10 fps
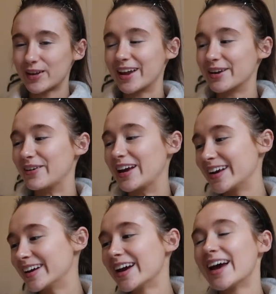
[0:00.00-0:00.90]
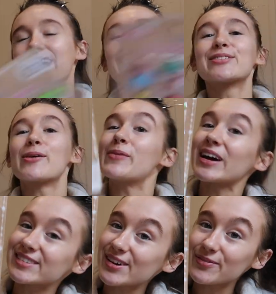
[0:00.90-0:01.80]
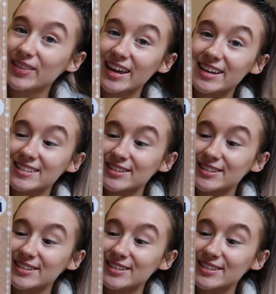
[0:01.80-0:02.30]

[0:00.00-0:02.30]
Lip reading: Anyway, so I picked up these.